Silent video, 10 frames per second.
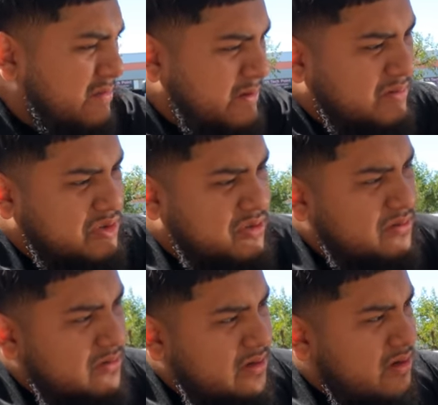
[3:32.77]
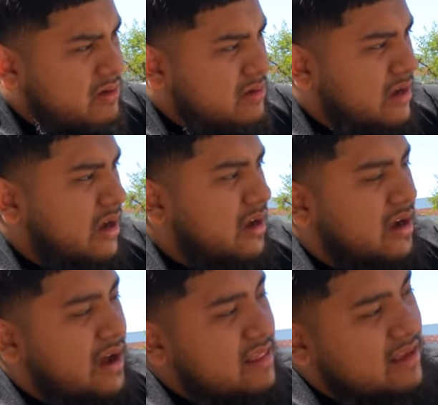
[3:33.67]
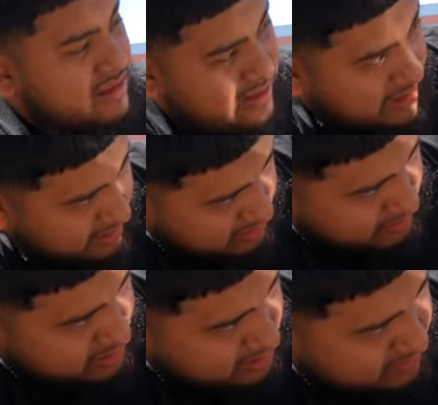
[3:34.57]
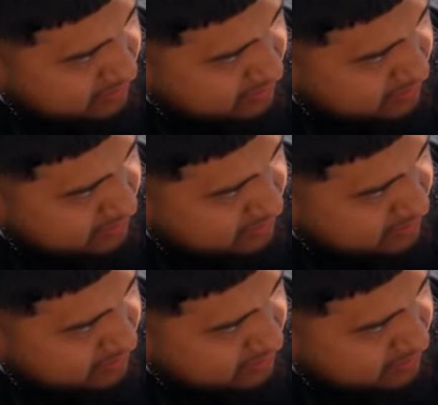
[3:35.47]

If I was you... I like the height right here,